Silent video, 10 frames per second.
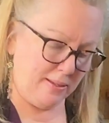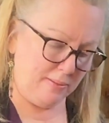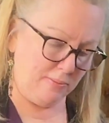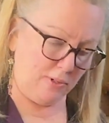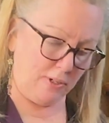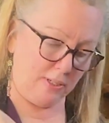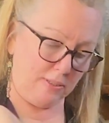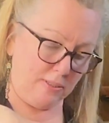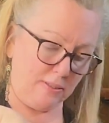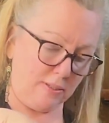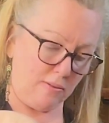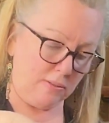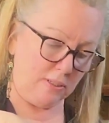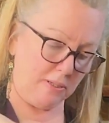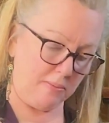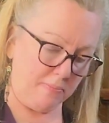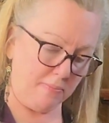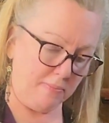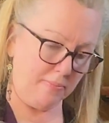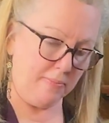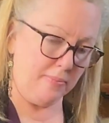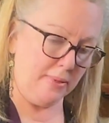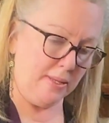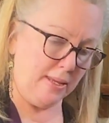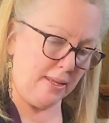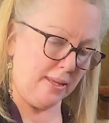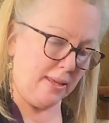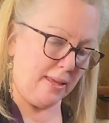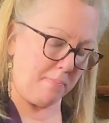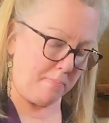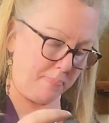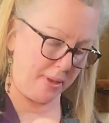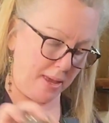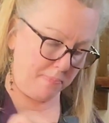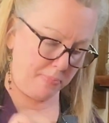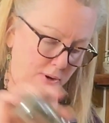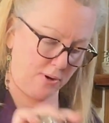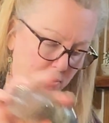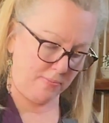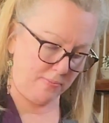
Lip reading: We're going to salt them, pepper.